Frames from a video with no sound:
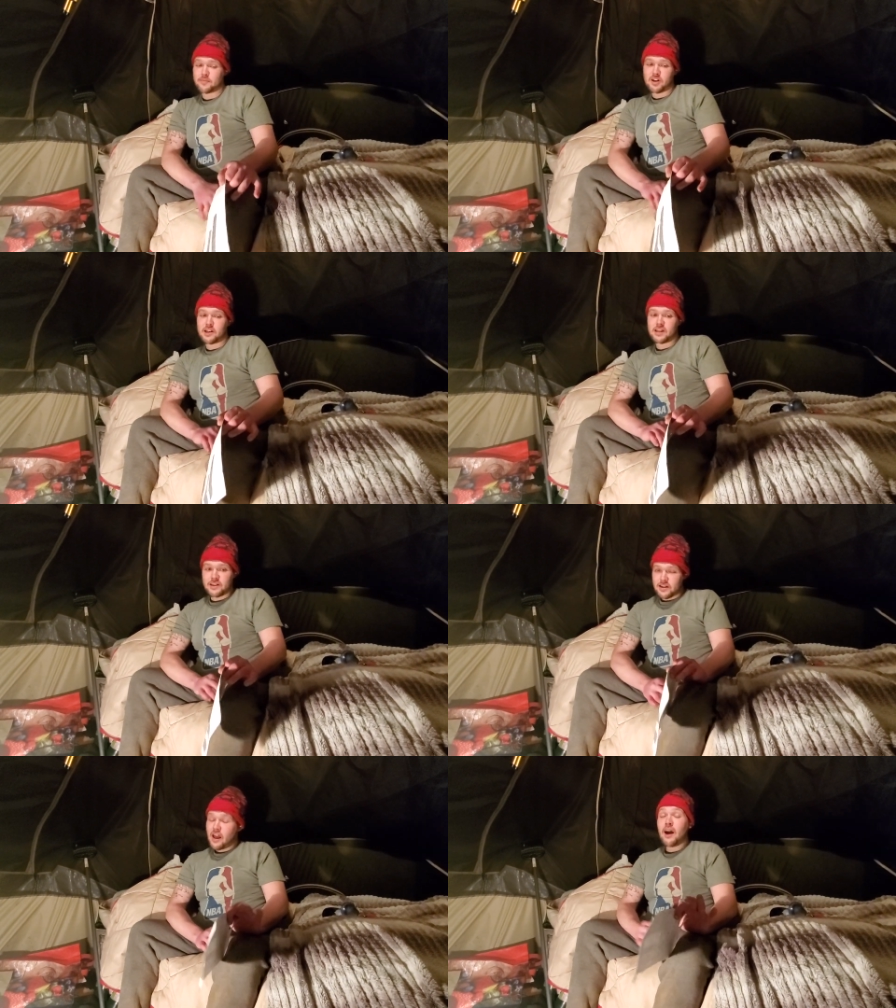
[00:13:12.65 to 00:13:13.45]
I'm not
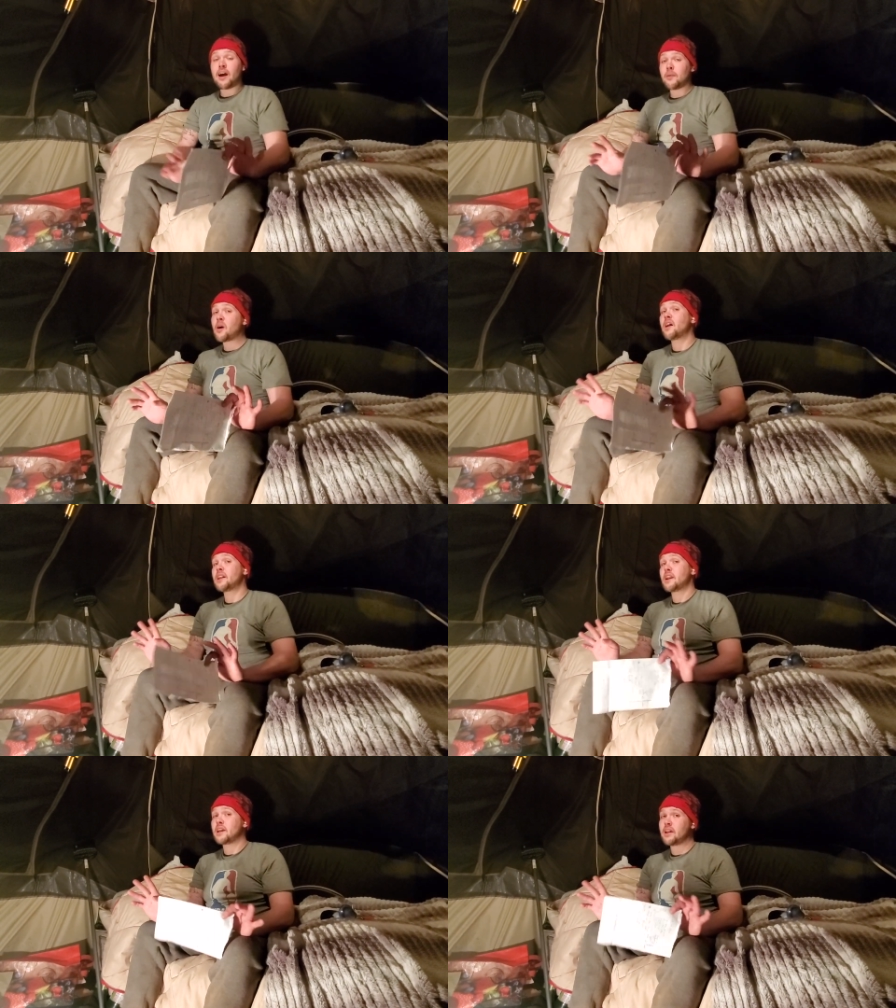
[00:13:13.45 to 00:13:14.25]
in, not
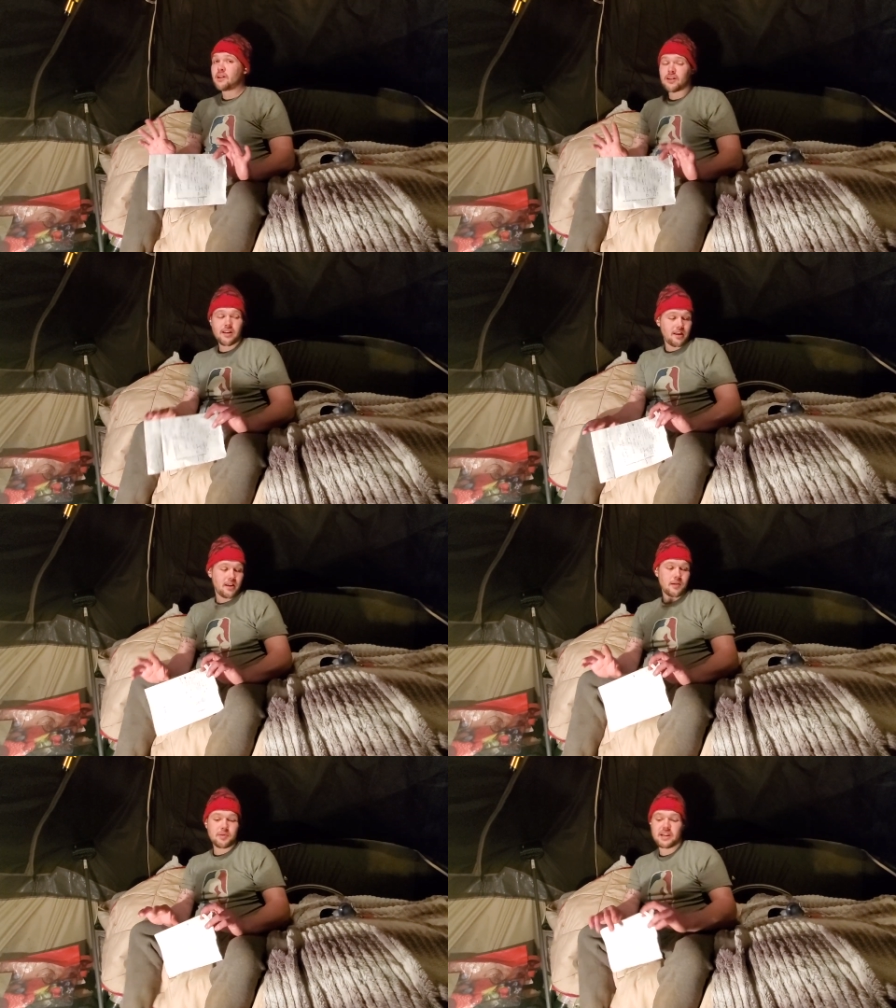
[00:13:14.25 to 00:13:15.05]
in any
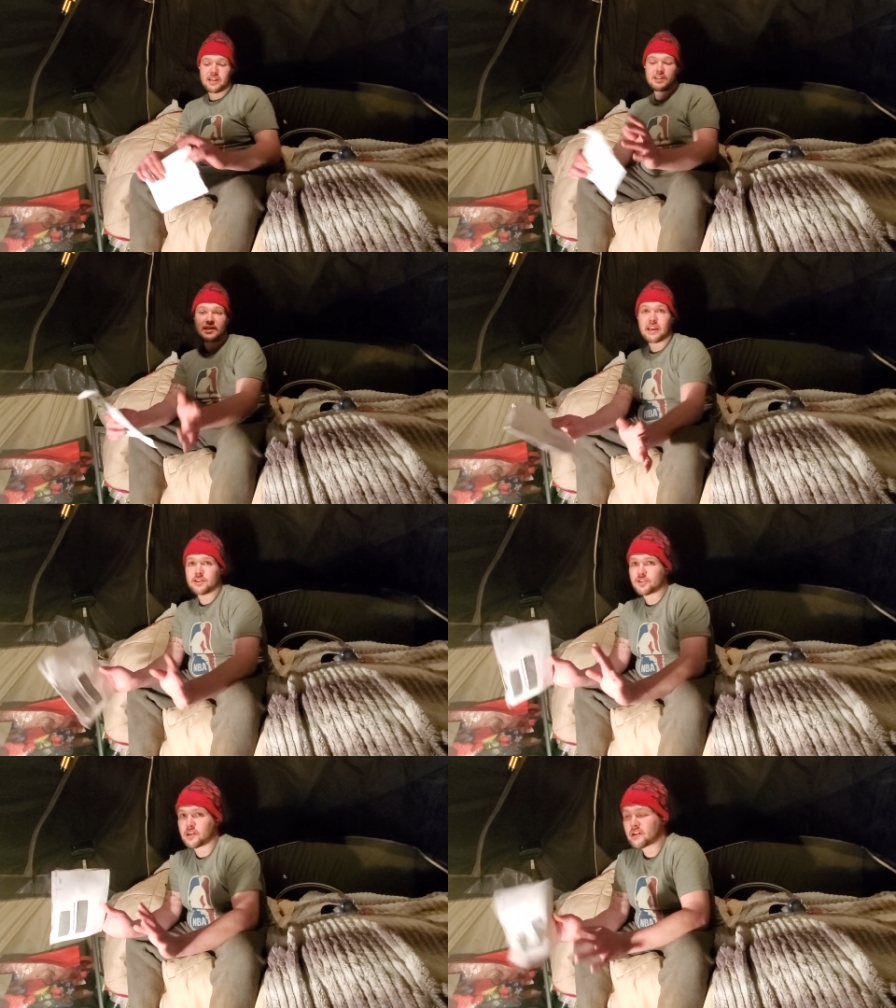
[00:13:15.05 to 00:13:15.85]
immediate
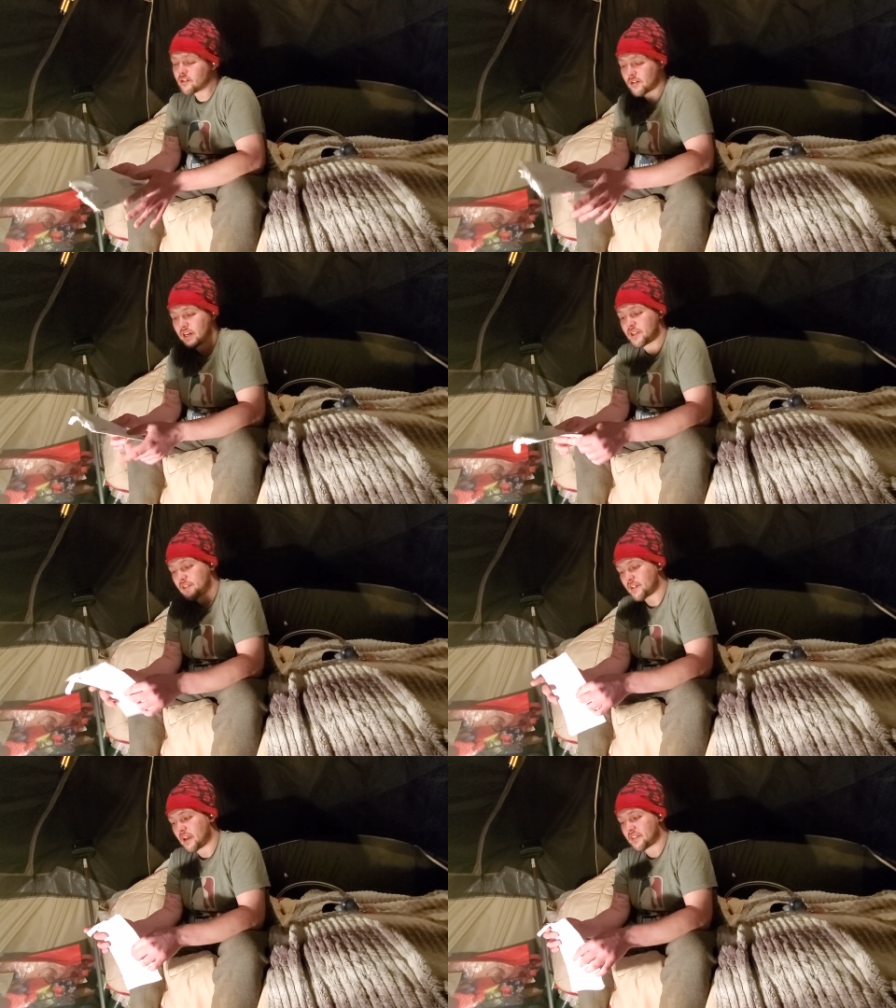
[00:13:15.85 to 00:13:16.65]
danger or
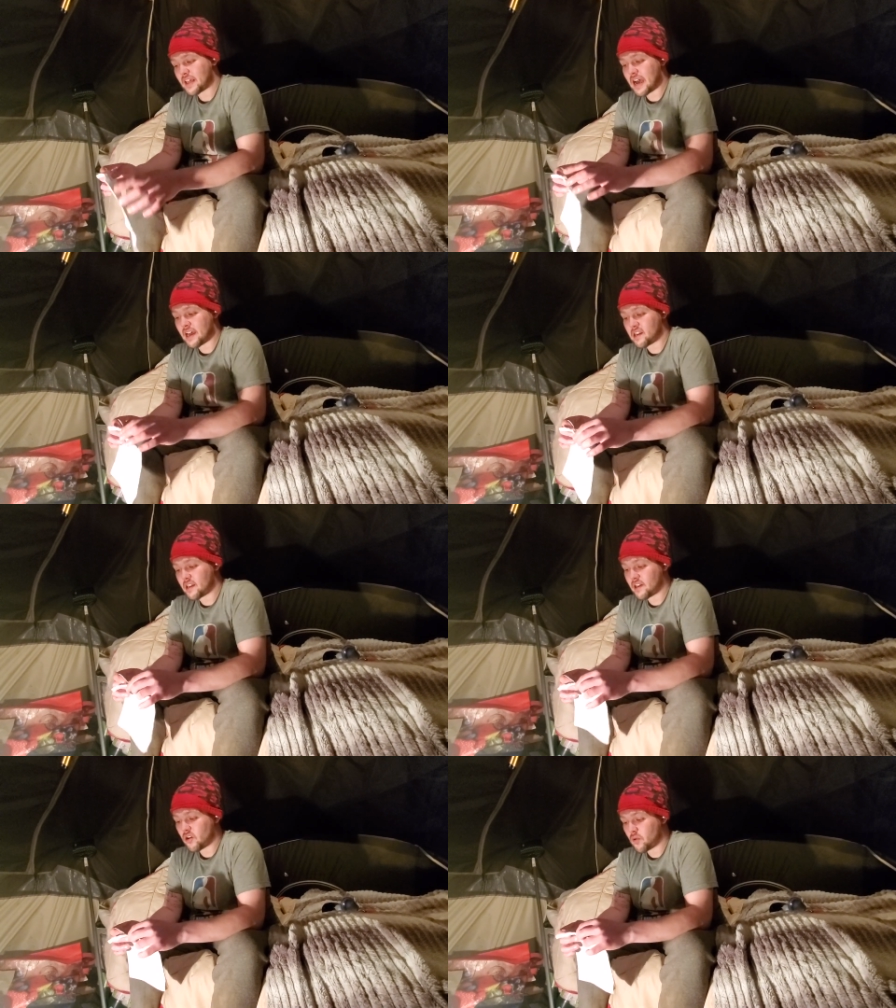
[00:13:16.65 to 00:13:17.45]
anything like that,
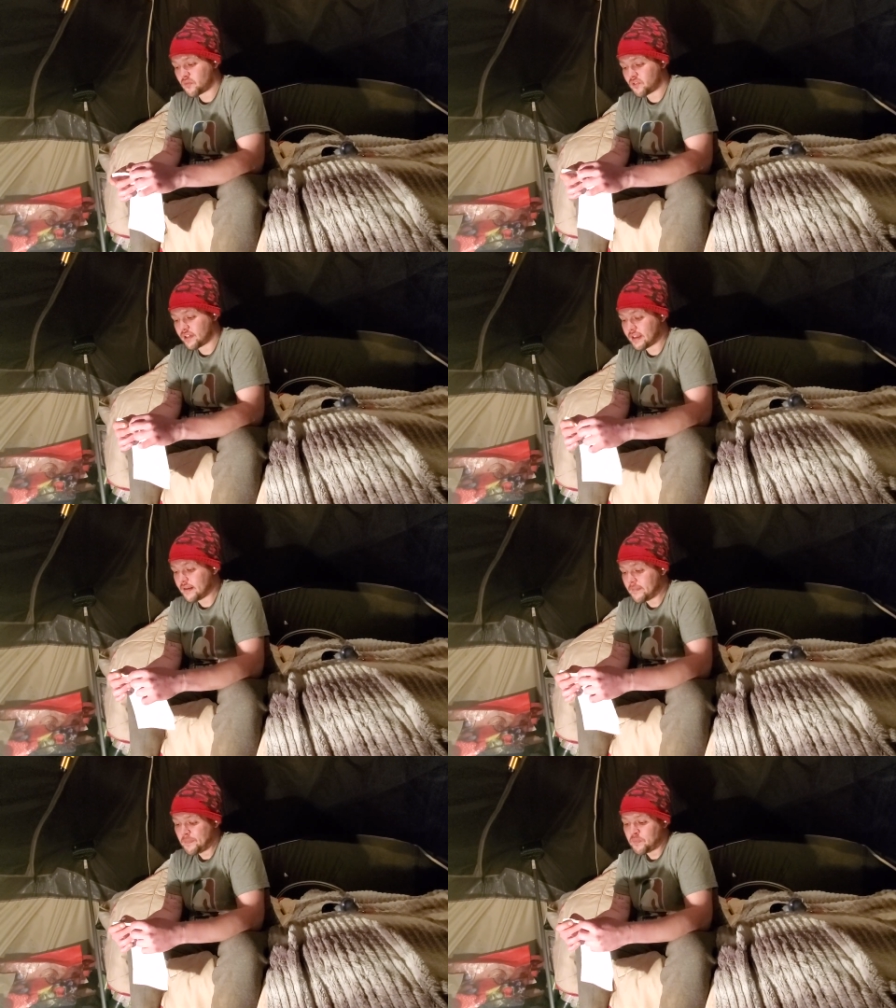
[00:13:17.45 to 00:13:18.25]
and hopefully
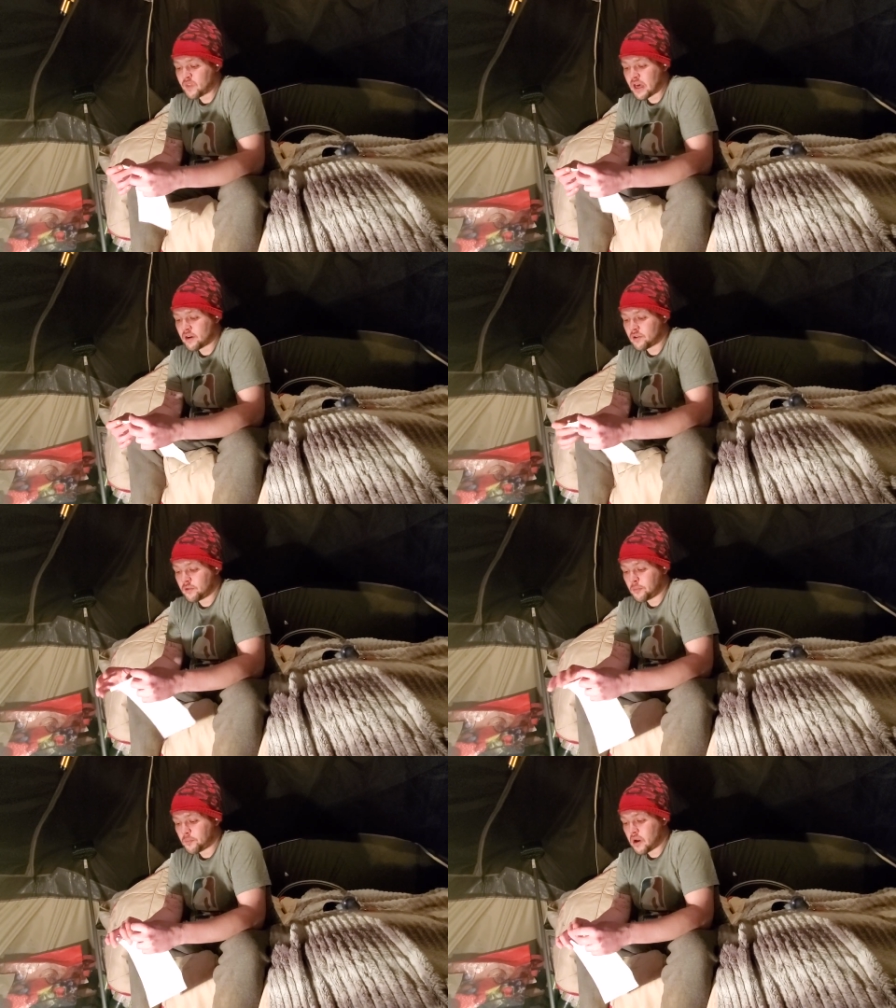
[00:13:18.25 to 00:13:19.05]

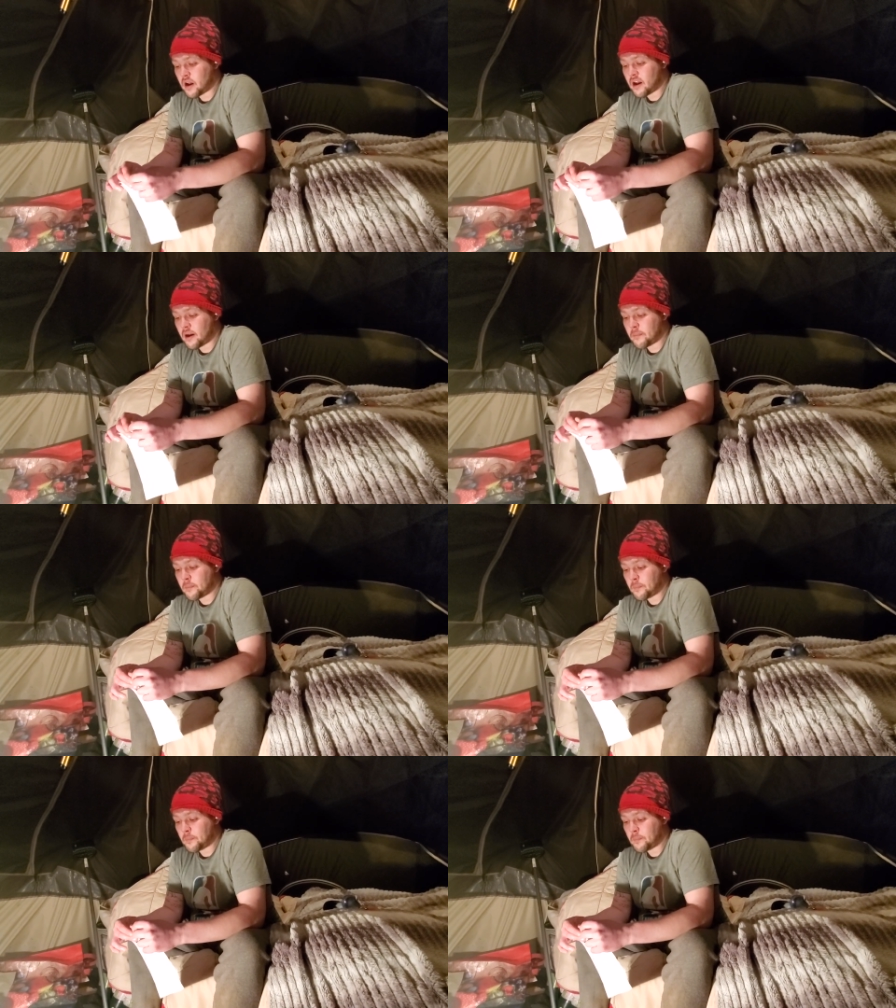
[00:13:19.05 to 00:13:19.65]
that'll um,